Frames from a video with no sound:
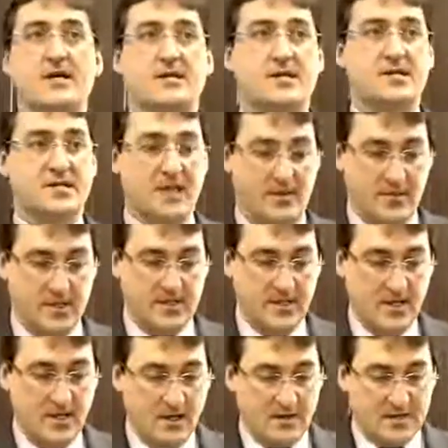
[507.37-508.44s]
to someone
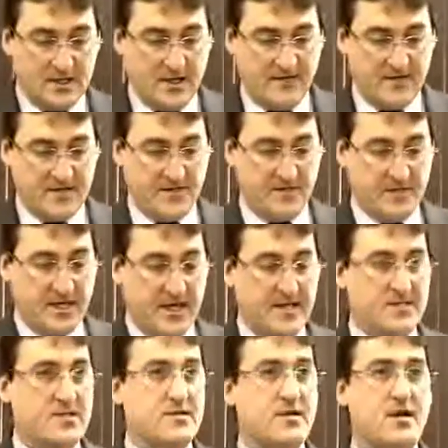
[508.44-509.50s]
who suffers from
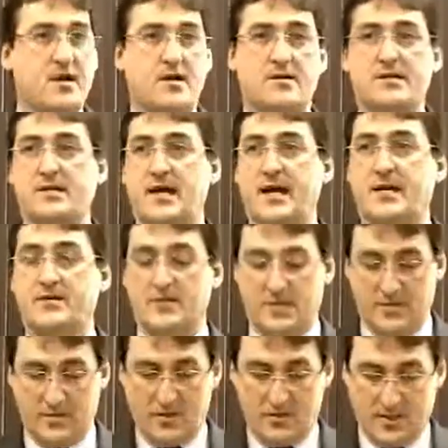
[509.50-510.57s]
cancer, heart attack, or
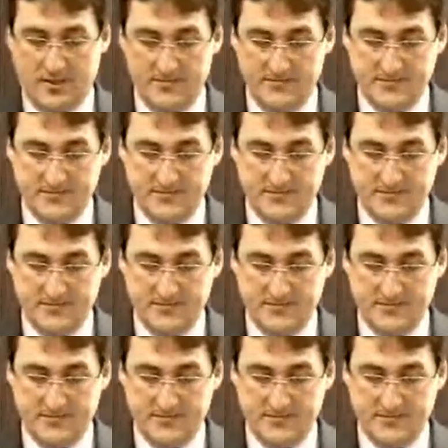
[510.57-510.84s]
stroke.